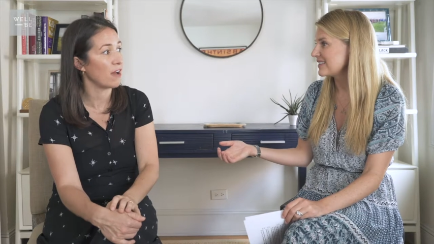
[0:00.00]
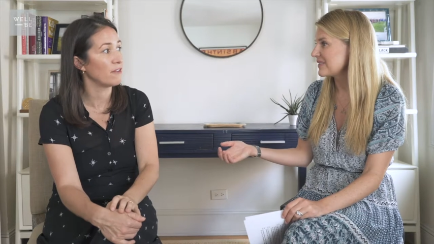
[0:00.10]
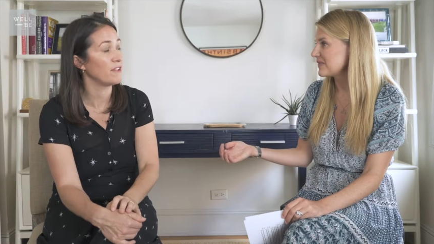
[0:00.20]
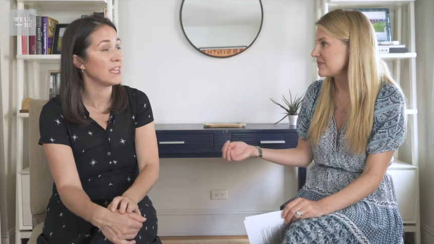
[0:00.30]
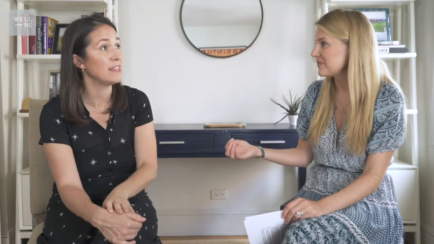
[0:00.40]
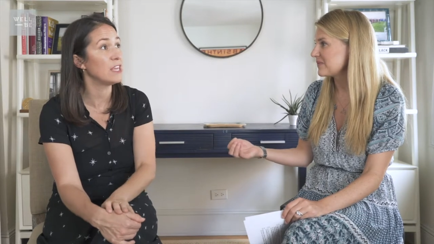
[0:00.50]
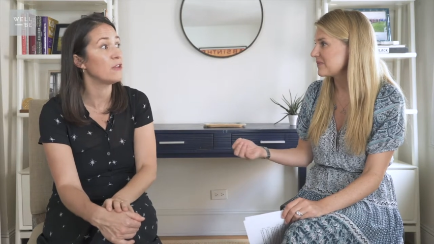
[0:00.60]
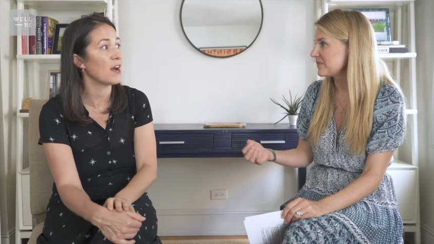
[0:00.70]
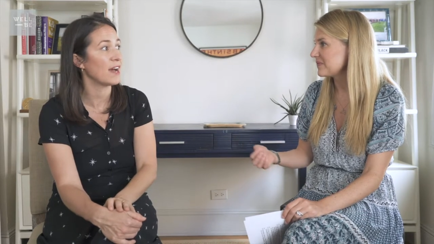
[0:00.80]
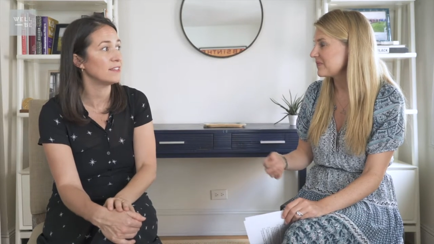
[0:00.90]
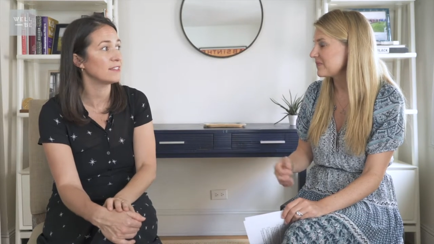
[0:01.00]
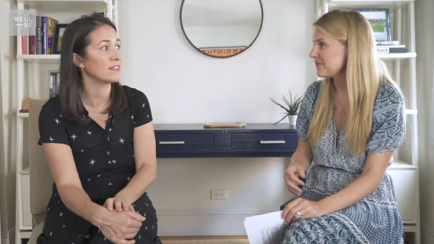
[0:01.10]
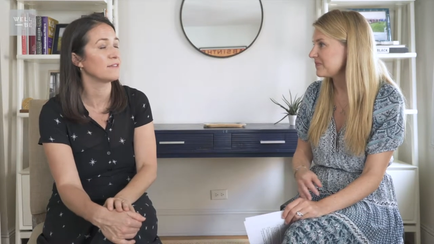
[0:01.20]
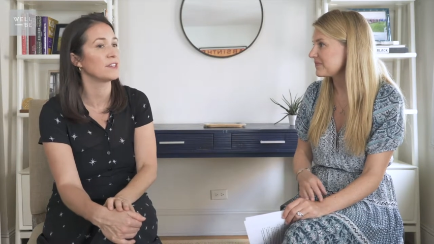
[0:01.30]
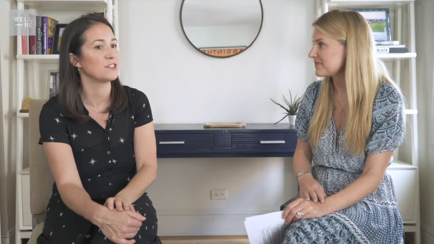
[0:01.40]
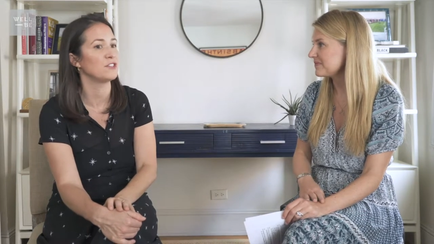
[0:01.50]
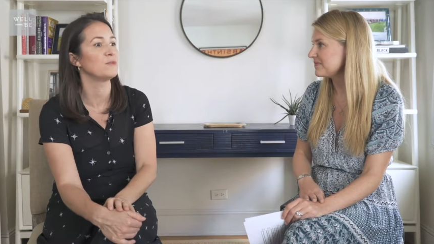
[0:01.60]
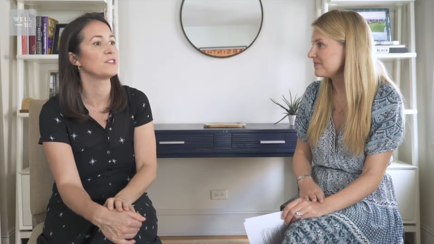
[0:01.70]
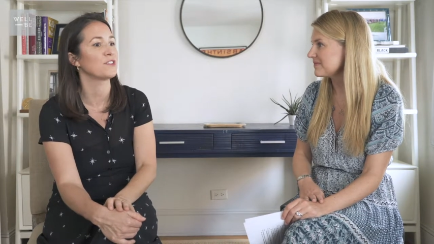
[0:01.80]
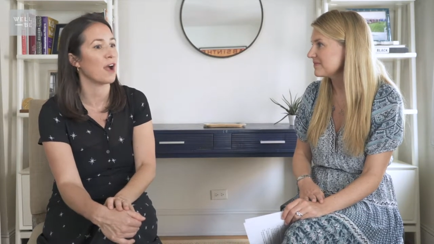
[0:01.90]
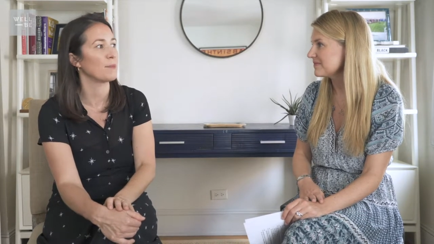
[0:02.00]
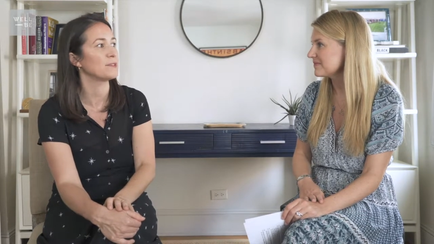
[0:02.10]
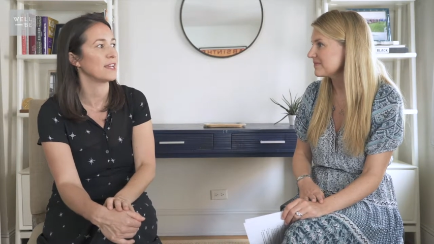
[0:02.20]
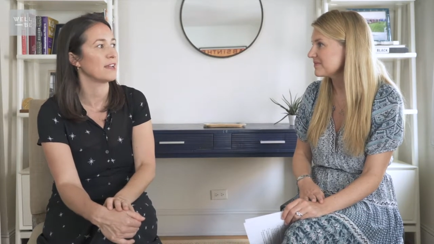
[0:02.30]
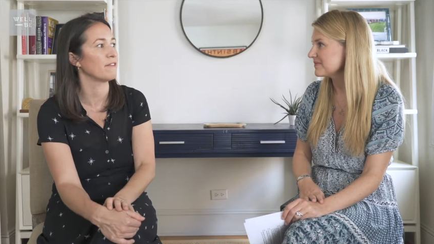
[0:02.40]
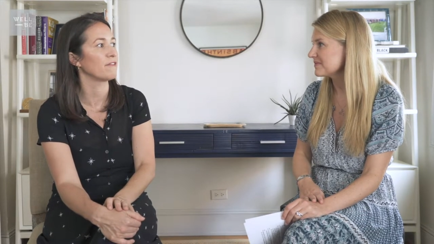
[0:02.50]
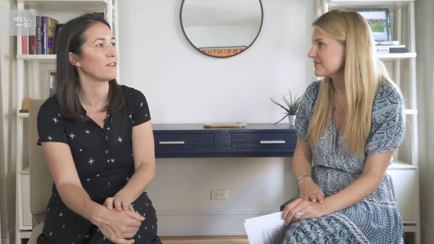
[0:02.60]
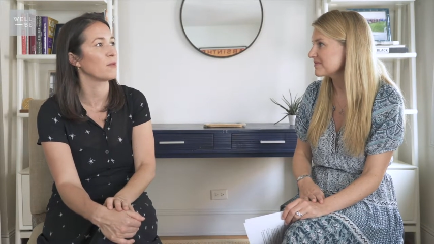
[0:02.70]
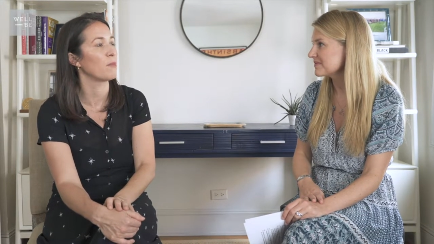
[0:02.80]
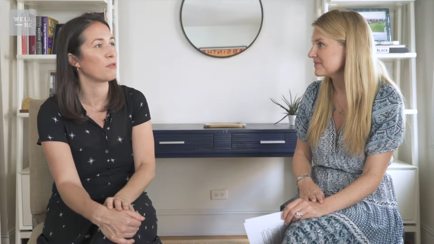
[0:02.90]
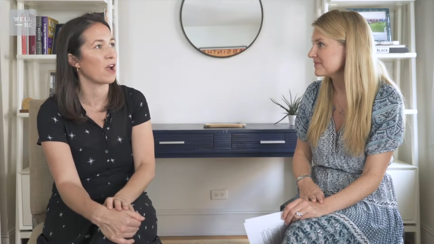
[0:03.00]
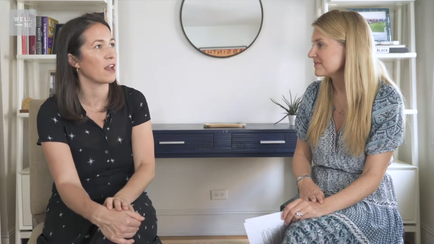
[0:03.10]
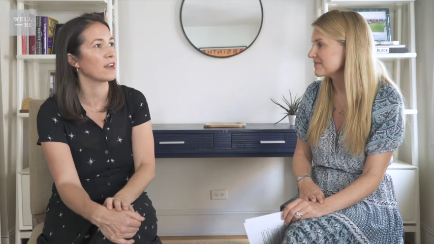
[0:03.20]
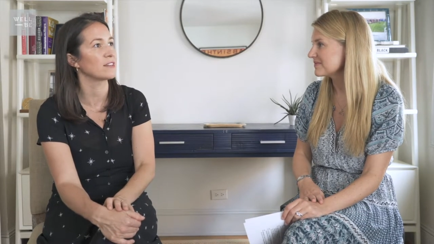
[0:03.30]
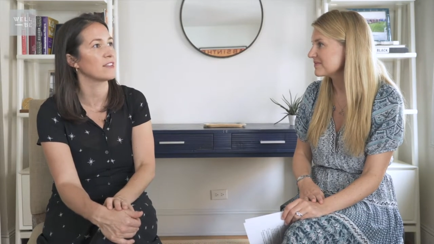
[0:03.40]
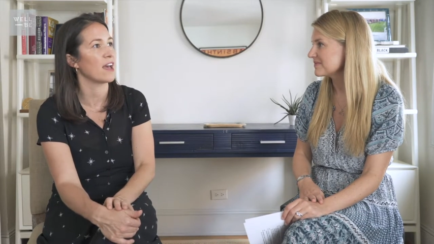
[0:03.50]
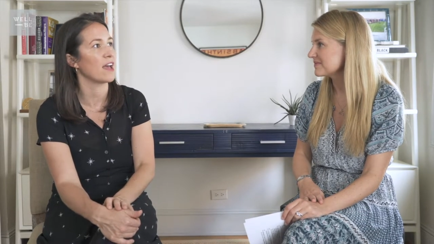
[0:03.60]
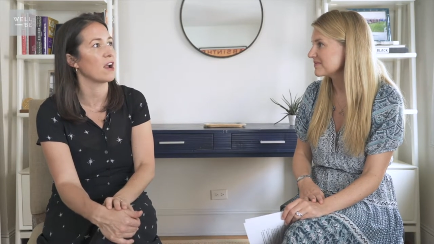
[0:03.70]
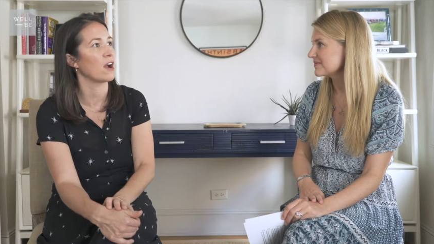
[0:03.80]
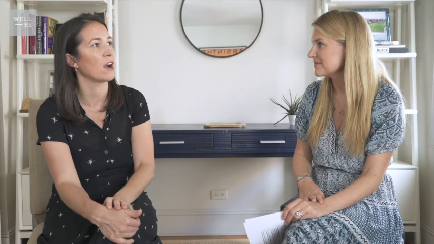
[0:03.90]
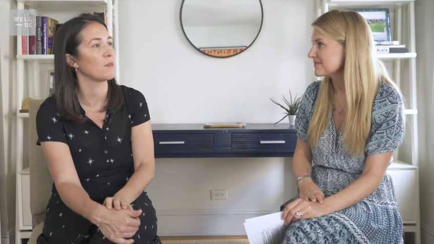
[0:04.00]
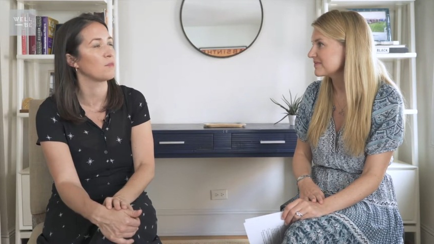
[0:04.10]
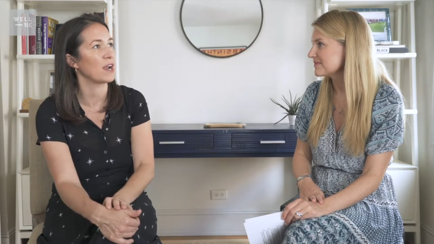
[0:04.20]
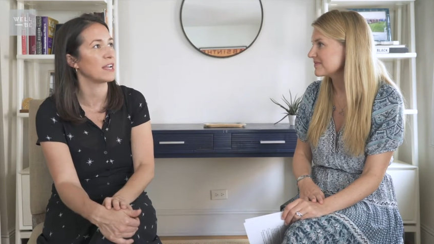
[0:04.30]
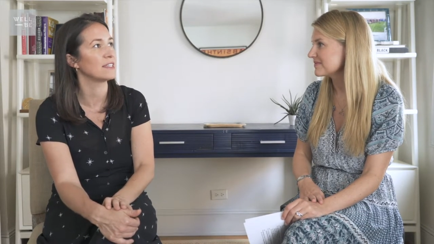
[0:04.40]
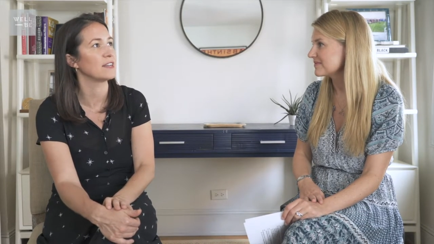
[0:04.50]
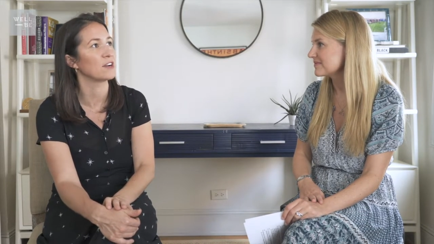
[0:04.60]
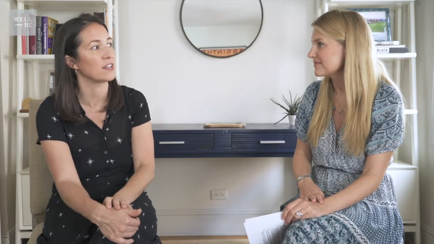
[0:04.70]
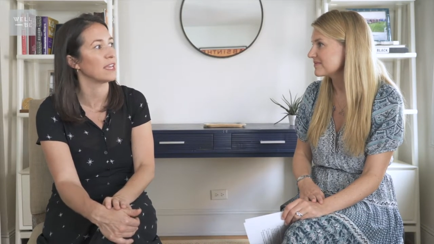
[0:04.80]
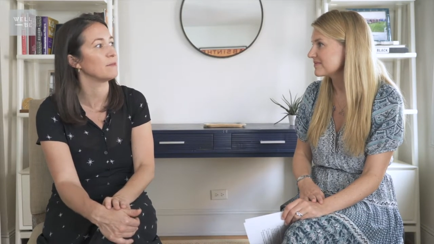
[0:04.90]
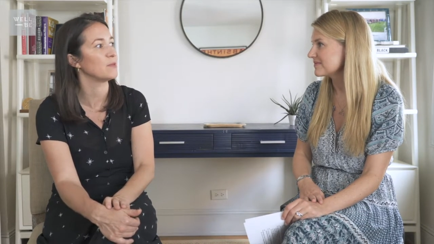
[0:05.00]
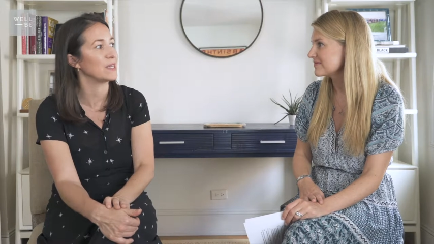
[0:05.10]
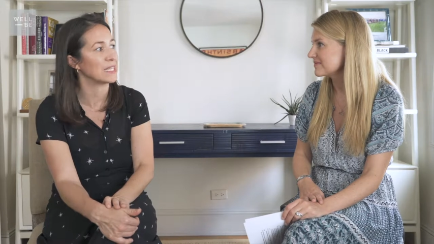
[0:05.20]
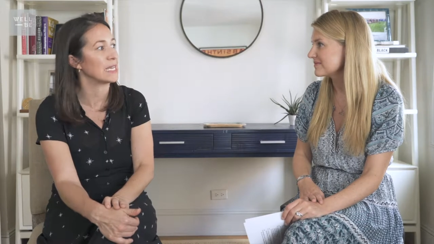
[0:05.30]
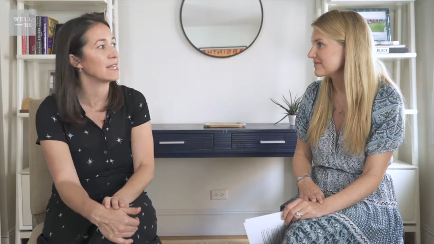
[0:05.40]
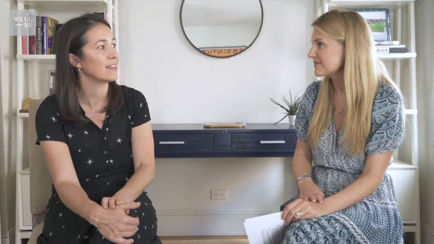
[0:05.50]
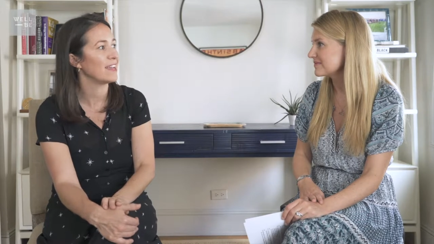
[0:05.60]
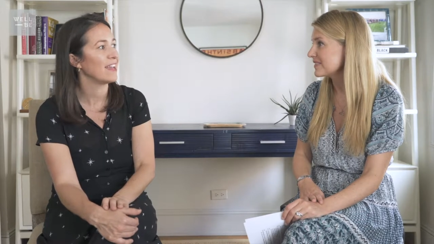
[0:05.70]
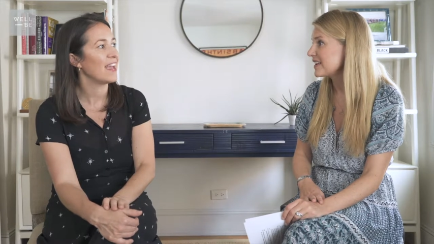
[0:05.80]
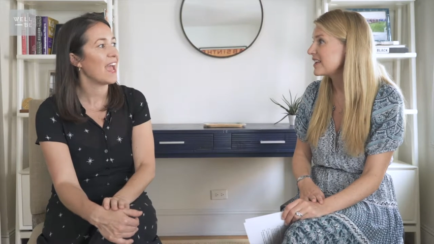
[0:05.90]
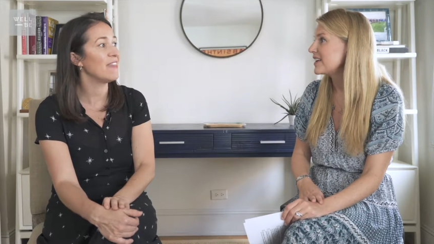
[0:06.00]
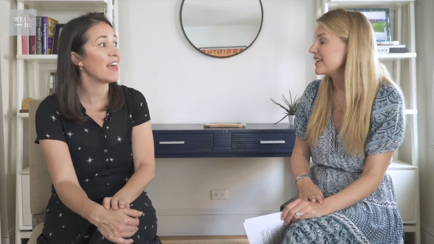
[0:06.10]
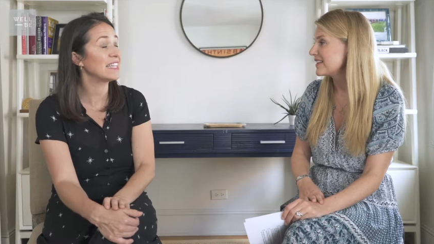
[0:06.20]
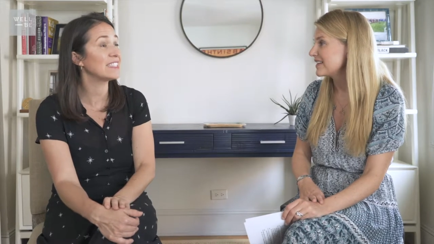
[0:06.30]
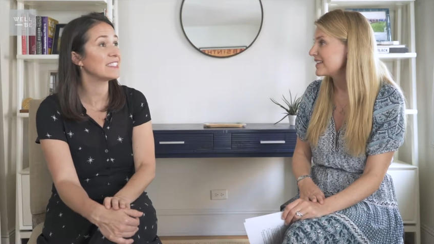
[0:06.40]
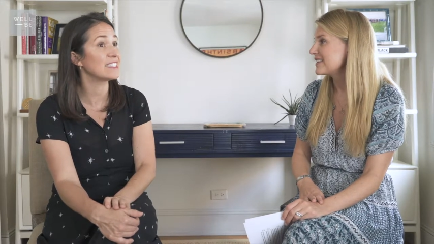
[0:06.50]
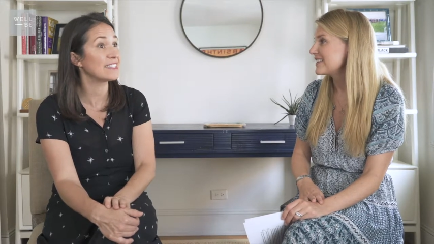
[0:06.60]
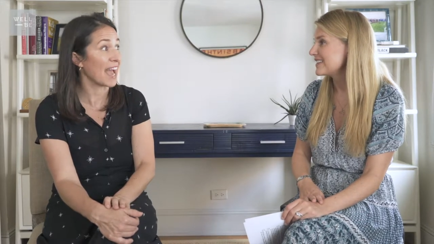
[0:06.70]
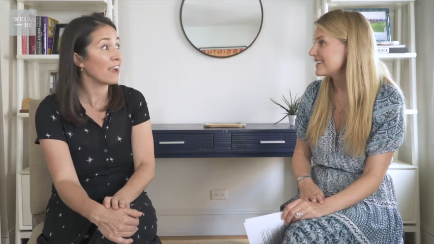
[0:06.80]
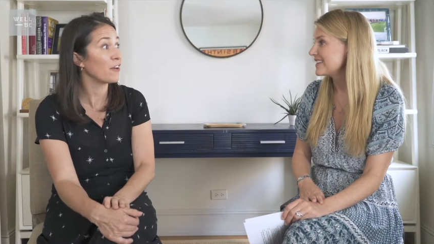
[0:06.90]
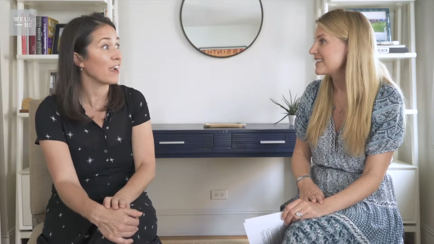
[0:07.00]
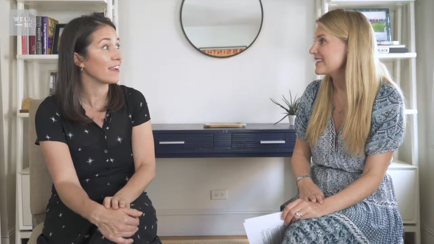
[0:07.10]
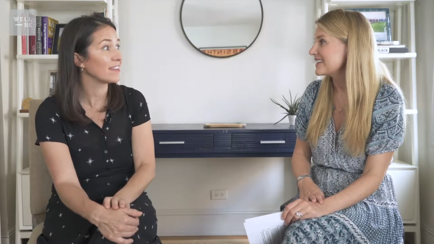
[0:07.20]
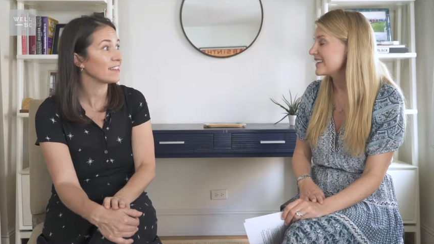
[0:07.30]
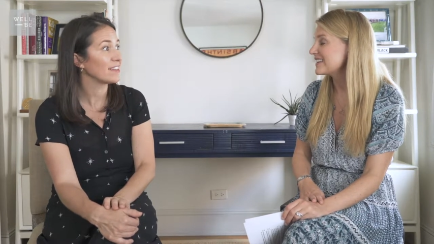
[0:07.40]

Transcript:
Speaker 1: of in the U.S. of consumers are opting in for products that are branded or claimed to be clean, and that's staggering.